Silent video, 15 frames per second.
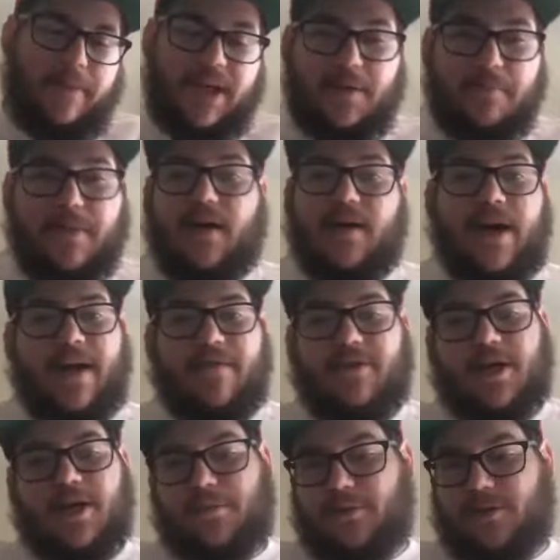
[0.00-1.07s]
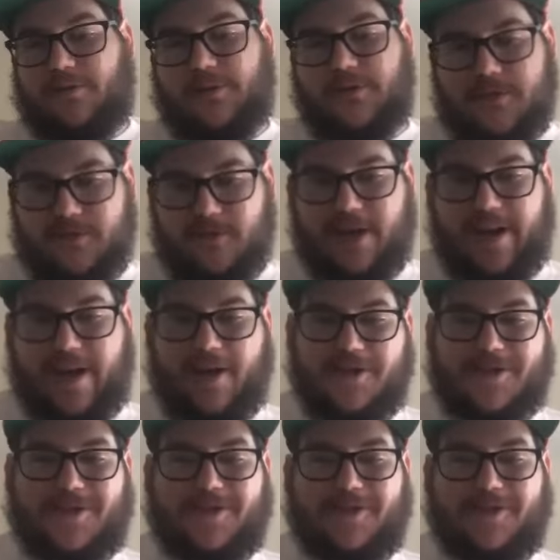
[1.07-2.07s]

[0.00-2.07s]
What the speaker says: better have a couple of those right now still.